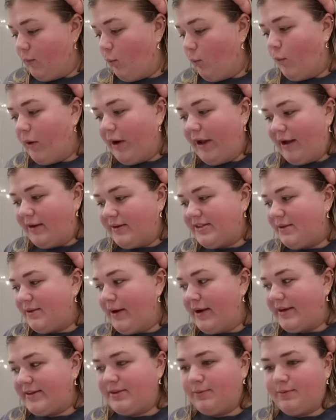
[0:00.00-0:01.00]
what else am
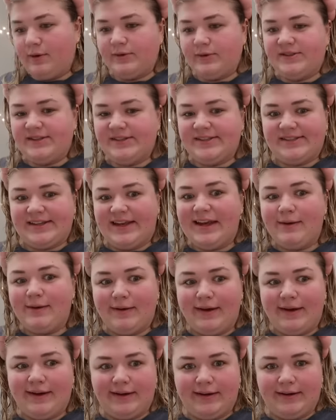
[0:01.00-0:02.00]
I supposed to say
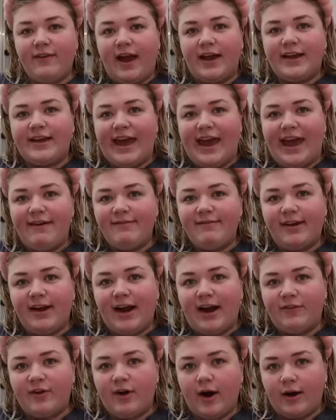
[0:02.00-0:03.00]
about it? I caved and
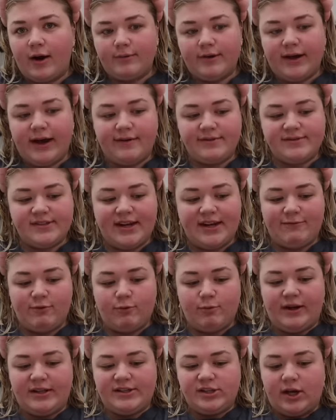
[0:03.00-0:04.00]
got the arm cuffs that
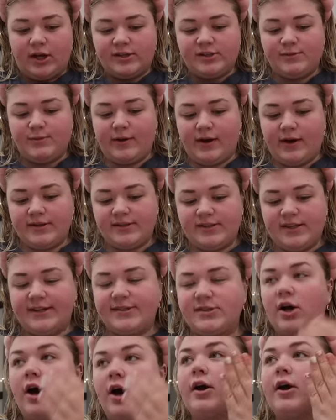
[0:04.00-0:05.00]
everybody talks about on
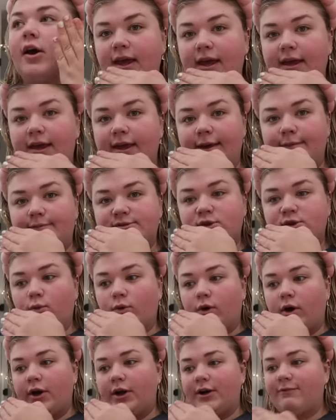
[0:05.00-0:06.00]
TikTok. It keeps the
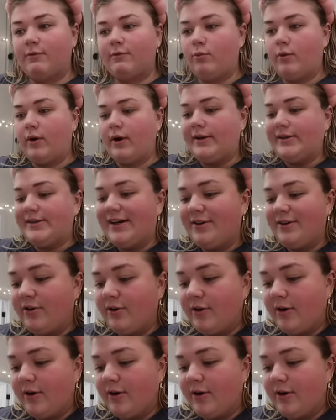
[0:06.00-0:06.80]
water from running down your